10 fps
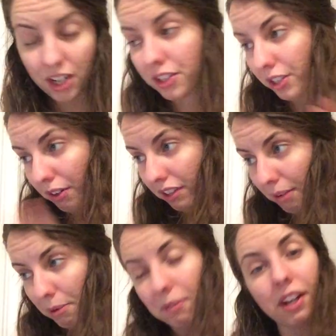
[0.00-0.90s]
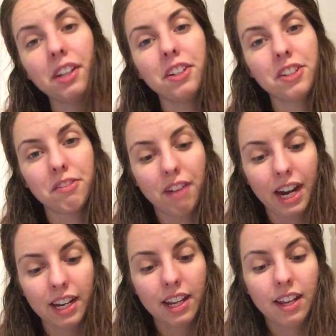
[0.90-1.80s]
So in number 1, you should
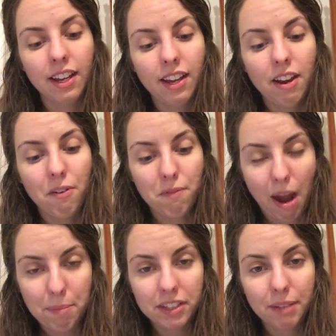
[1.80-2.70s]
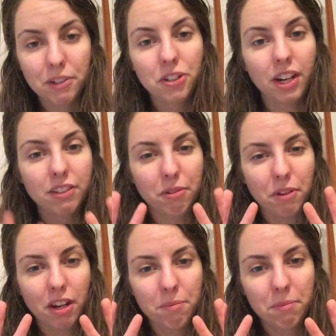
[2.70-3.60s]
write, Rabbit is up to tricks, and
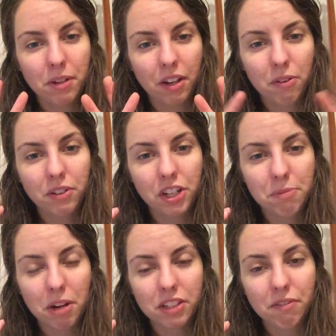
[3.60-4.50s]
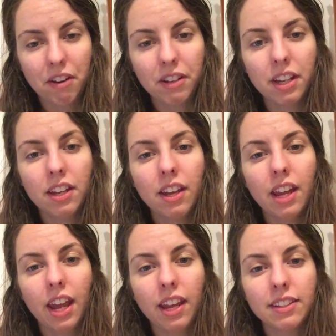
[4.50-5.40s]
I'm going to put quotation marks around it
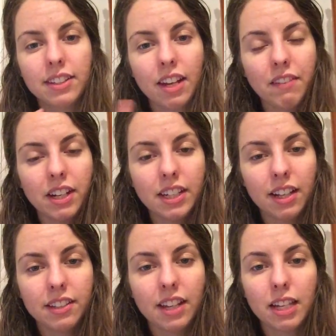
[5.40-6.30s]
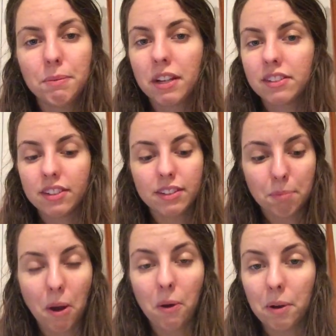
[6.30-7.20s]
instead of italicized because this is a
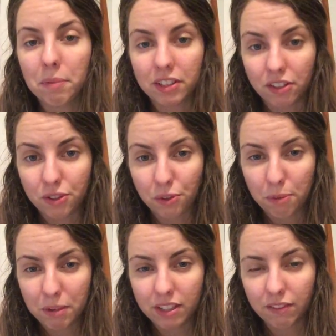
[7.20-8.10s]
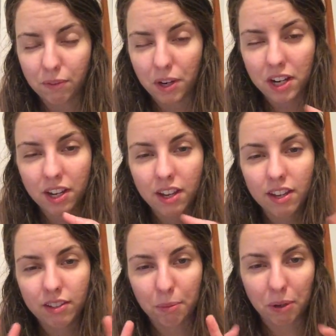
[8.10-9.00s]
poem and it's a shorter piece of work,
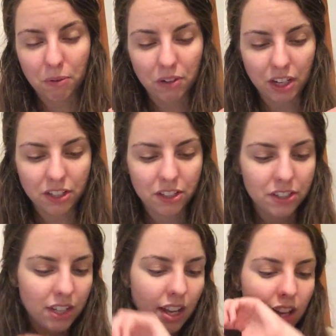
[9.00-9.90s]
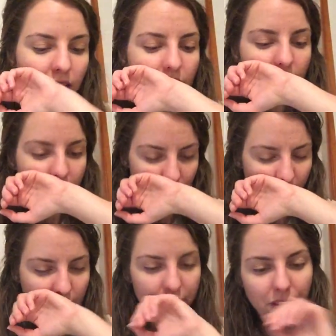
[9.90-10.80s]
so you put quotations.
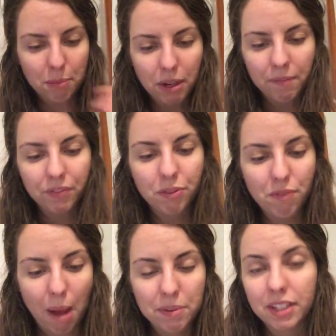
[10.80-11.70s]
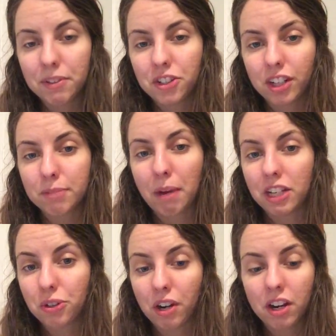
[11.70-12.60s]
So you put Rabbit is up to tricks
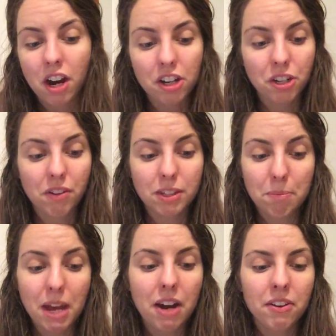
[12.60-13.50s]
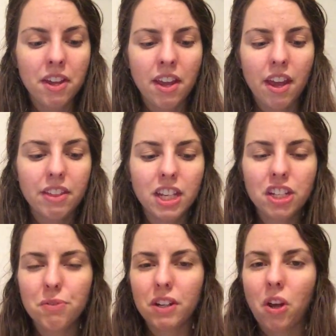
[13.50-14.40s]
by Harjo is about, and then you
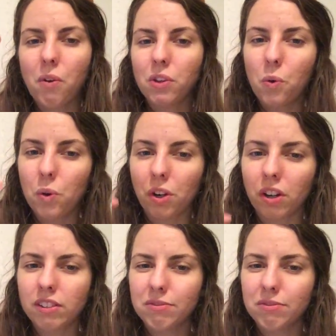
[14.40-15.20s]
just want to go in order.